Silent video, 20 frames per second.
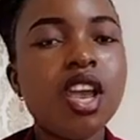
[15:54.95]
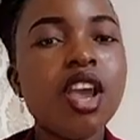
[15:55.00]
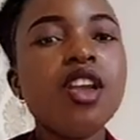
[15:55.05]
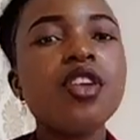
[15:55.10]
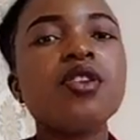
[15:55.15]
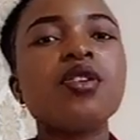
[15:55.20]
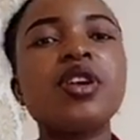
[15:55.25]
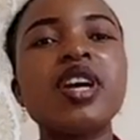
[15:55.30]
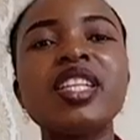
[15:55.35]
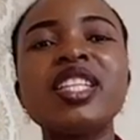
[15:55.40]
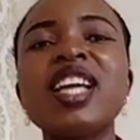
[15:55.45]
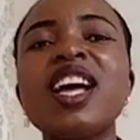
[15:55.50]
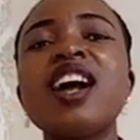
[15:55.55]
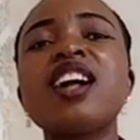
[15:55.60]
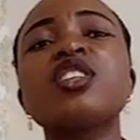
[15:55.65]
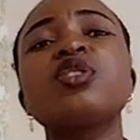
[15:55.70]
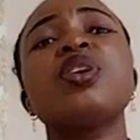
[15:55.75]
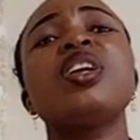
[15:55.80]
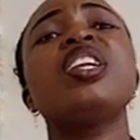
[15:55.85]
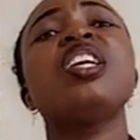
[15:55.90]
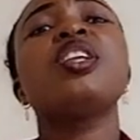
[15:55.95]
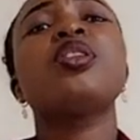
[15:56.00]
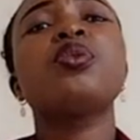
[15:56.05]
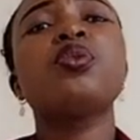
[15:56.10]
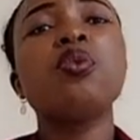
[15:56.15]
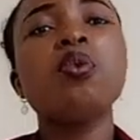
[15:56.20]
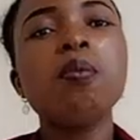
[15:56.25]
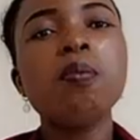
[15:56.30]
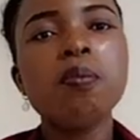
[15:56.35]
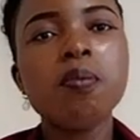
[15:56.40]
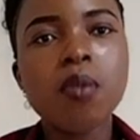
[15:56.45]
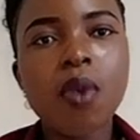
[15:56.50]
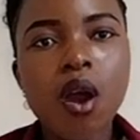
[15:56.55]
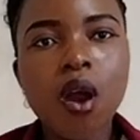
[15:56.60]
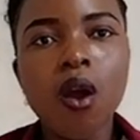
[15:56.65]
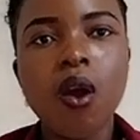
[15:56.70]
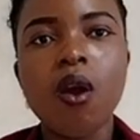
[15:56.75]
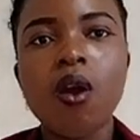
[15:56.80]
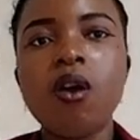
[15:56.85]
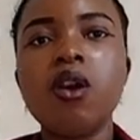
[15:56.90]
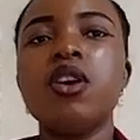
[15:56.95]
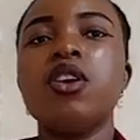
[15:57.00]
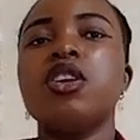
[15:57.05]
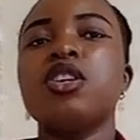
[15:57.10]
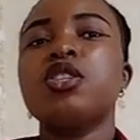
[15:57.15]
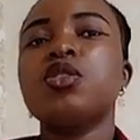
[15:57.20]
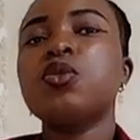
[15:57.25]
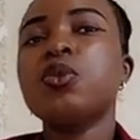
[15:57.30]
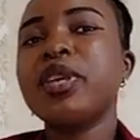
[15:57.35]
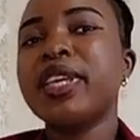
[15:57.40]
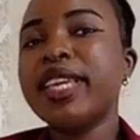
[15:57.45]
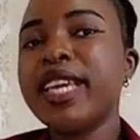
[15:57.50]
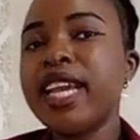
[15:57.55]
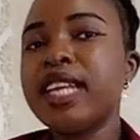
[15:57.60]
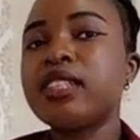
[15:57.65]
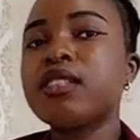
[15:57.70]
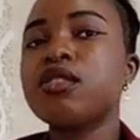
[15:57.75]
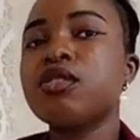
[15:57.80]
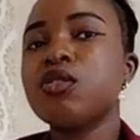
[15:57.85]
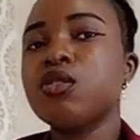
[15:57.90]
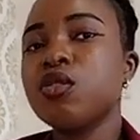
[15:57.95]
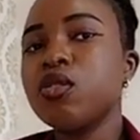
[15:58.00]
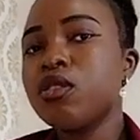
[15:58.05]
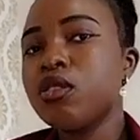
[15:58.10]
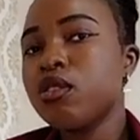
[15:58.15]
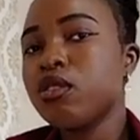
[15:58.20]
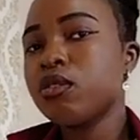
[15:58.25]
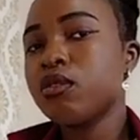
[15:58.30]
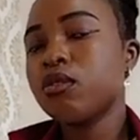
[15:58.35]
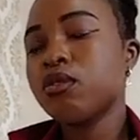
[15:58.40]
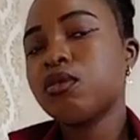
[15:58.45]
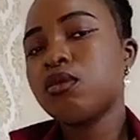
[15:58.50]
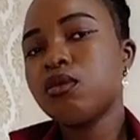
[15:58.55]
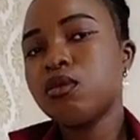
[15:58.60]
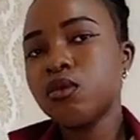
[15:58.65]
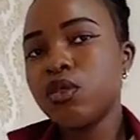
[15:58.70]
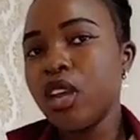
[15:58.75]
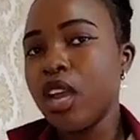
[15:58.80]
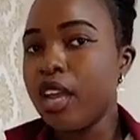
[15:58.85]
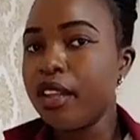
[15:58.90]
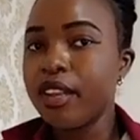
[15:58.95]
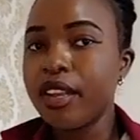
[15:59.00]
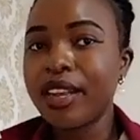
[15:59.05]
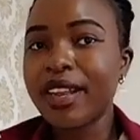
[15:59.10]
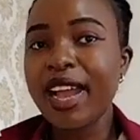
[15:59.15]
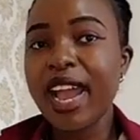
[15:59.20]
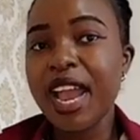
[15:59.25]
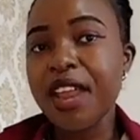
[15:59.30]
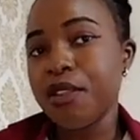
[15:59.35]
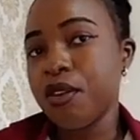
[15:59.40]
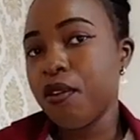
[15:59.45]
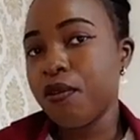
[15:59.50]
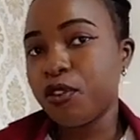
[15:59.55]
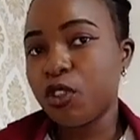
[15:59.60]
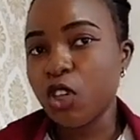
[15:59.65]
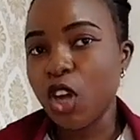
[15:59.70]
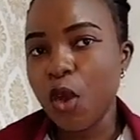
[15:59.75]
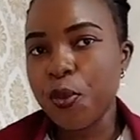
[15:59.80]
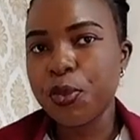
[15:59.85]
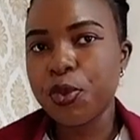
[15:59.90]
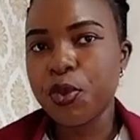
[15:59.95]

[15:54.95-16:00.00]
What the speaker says: You can actually do more to get the kind of job